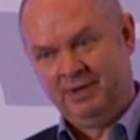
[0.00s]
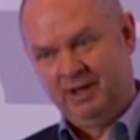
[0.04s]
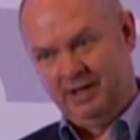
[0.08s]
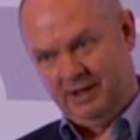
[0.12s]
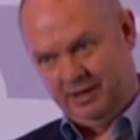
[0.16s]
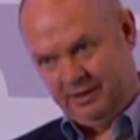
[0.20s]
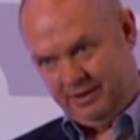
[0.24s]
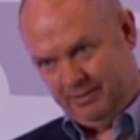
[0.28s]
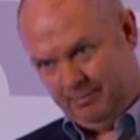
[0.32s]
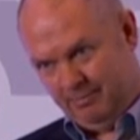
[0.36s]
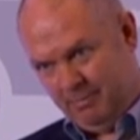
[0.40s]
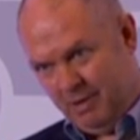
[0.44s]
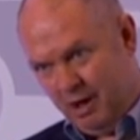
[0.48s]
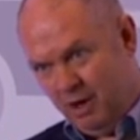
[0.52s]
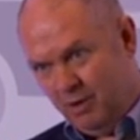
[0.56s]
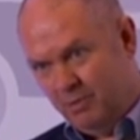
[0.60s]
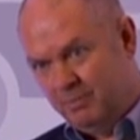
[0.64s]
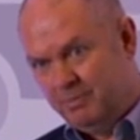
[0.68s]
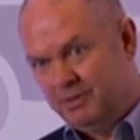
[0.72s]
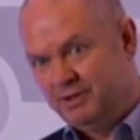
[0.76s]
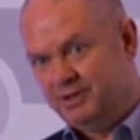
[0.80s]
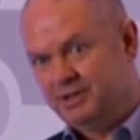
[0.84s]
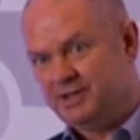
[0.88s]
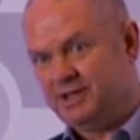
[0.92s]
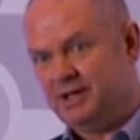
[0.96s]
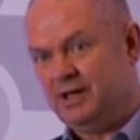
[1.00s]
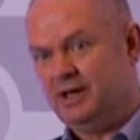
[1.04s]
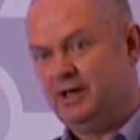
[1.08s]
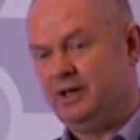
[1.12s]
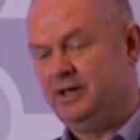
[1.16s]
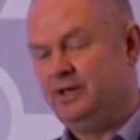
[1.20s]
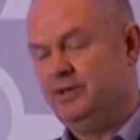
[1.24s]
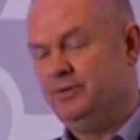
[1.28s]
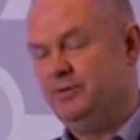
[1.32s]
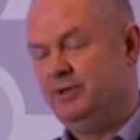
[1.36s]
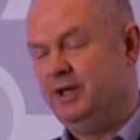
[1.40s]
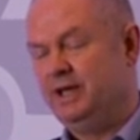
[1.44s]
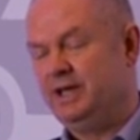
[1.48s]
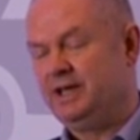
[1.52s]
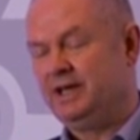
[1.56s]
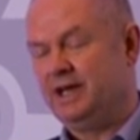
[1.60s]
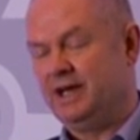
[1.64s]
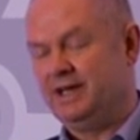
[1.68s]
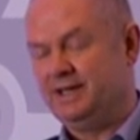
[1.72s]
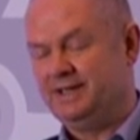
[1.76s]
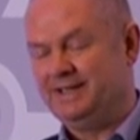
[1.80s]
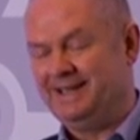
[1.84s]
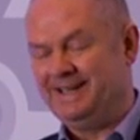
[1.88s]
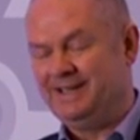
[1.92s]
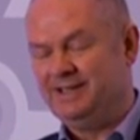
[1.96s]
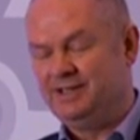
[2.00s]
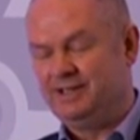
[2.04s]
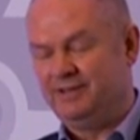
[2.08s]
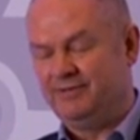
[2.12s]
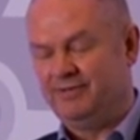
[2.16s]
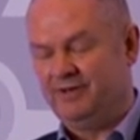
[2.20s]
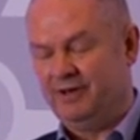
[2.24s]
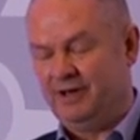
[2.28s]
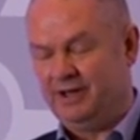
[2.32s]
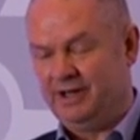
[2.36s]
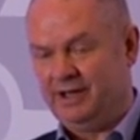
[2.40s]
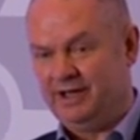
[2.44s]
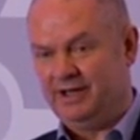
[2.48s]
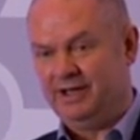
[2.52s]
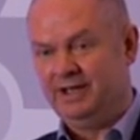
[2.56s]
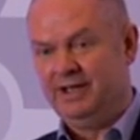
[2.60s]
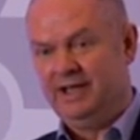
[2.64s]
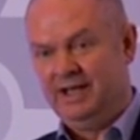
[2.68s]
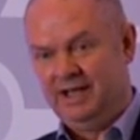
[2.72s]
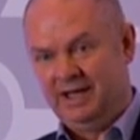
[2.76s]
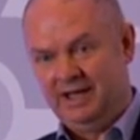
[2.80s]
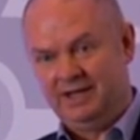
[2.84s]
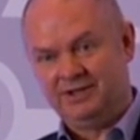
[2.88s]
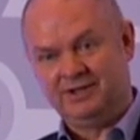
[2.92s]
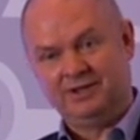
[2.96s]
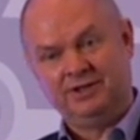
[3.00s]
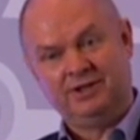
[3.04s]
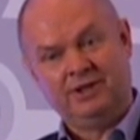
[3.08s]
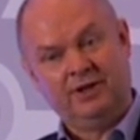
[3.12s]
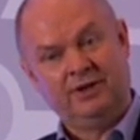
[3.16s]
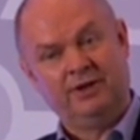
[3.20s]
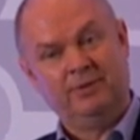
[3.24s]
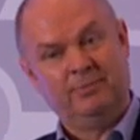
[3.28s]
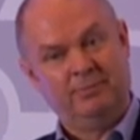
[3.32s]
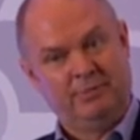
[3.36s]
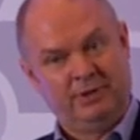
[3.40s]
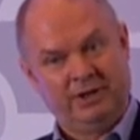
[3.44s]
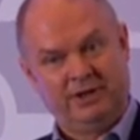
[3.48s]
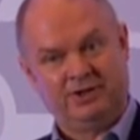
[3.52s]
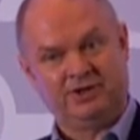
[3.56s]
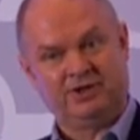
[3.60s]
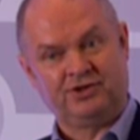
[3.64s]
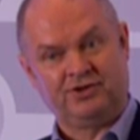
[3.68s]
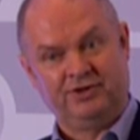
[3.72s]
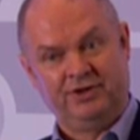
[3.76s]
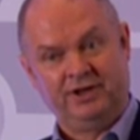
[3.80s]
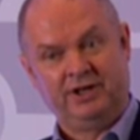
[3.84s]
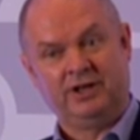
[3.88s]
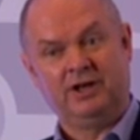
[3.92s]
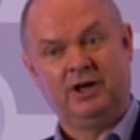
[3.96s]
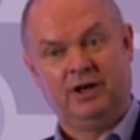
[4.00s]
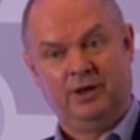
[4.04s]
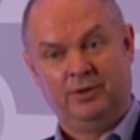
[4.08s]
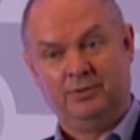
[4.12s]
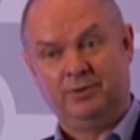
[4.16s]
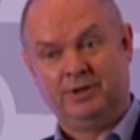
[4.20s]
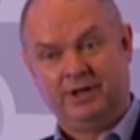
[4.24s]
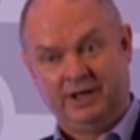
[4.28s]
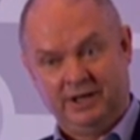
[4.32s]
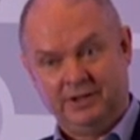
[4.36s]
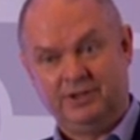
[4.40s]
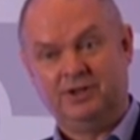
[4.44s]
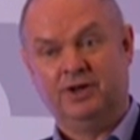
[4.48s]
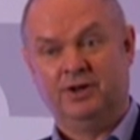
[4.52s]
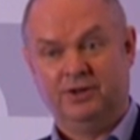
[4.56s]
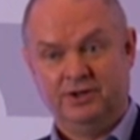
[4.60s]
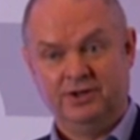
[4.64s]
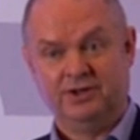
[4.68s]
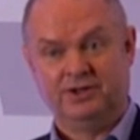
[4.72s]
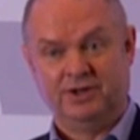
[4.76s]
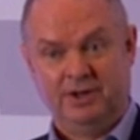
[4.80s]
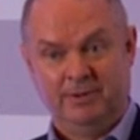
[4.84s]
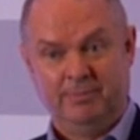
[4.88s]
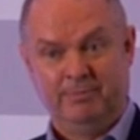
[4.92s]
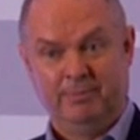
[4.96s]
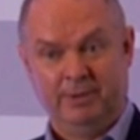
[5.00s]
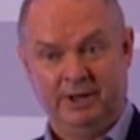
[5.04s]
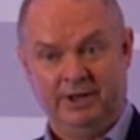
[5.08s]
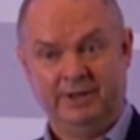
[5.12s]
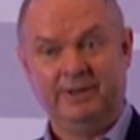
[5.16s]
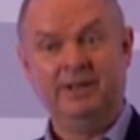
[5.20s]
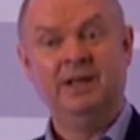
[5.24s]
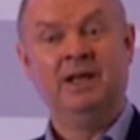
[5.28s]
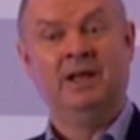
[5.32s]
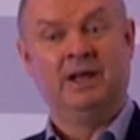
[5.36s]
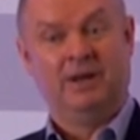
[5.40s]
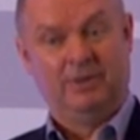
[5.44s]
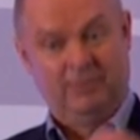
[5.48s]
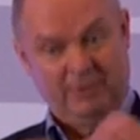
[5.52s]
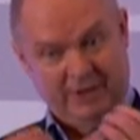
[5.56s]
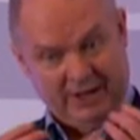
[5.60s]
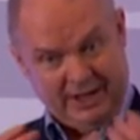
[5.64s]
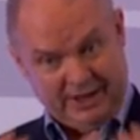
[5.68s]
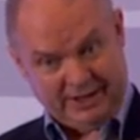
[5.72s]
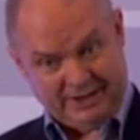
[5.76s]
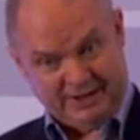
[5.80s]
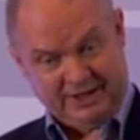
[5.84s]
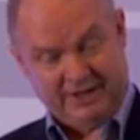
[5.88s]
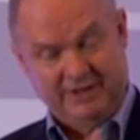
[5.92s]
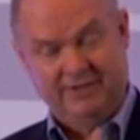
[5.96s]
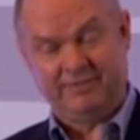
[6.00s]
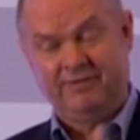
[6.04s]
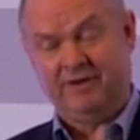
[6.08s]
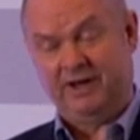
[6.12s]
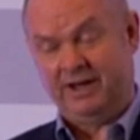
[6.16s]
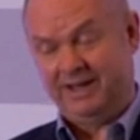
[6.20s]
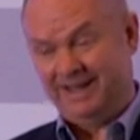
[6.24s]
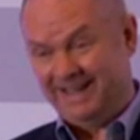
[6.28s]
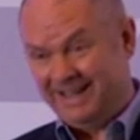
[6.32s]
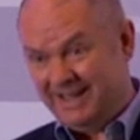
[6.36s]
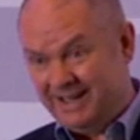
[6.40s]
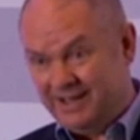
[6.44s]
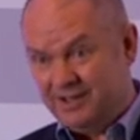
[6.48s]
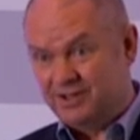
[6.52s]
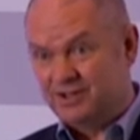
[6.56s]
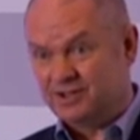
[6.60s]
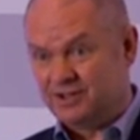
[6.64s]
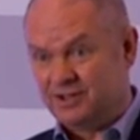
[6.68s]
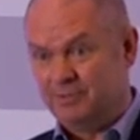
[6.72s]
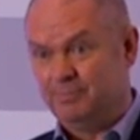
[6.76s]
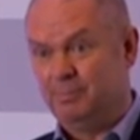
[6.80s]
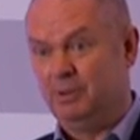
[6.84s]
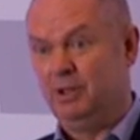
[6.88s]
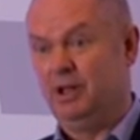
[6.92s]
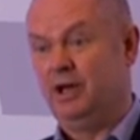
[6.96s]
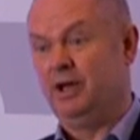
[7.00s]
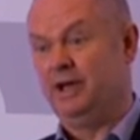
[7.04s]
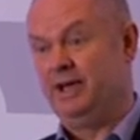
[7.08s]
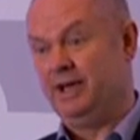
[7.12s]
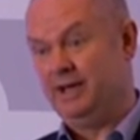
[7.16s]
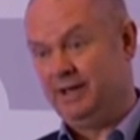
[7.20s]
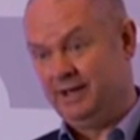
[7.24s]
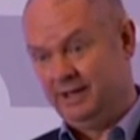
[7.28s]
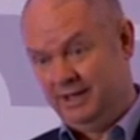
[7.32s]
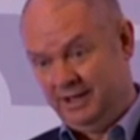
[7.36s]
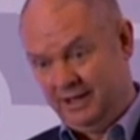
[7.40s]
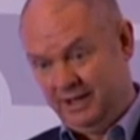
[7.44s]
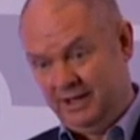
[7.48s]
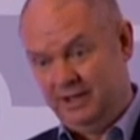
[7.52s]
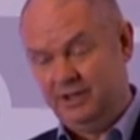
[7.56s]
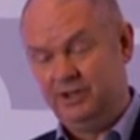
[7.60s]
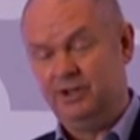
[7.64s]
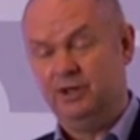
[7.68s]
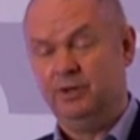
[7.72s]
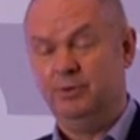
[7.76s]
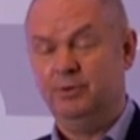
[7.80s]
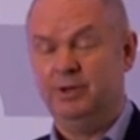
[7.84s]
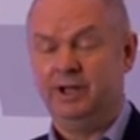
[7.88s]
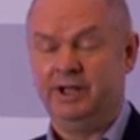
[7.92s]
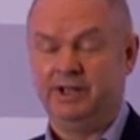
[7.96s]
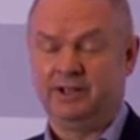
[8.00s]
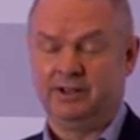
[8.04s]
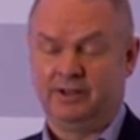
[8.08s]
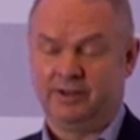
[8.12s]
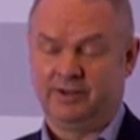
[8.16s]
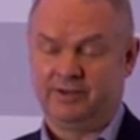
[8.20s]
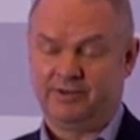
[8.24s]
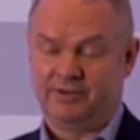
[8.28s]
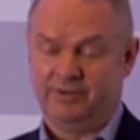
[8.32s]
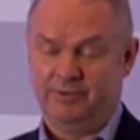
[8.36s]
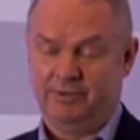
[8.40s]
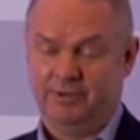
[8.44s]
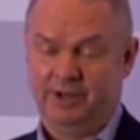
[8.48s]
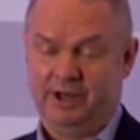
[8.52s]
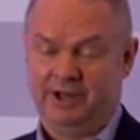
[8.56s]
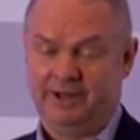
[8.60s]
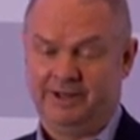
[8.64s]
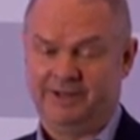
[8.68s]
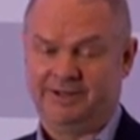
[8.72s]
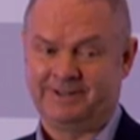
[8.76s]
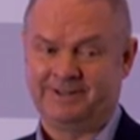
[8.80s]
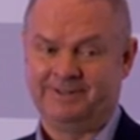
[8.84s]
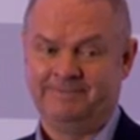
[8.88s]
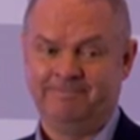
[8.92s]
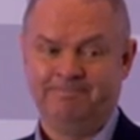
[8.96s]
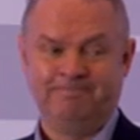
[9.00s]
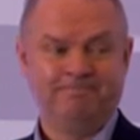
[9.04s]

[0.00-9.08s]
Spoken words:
At the moment, our unique identifier is a Dun & Bradstreet code, a DUNS number, and we identify each supplier uniquely through that.